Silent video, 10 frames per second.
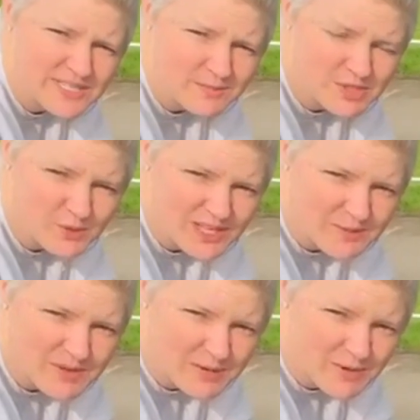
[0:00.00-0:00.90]
in between
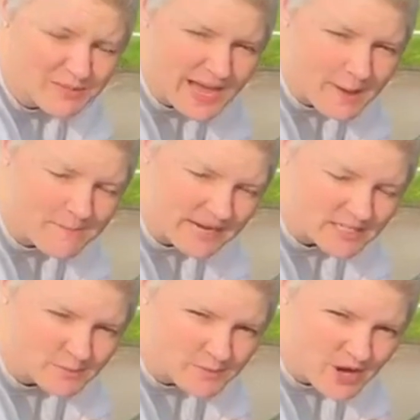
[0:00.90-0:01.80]
the minimum and
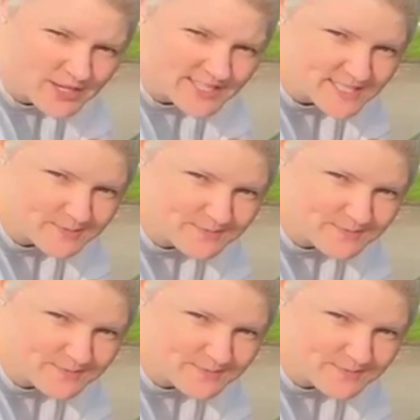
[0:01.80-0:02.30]
maximum markings.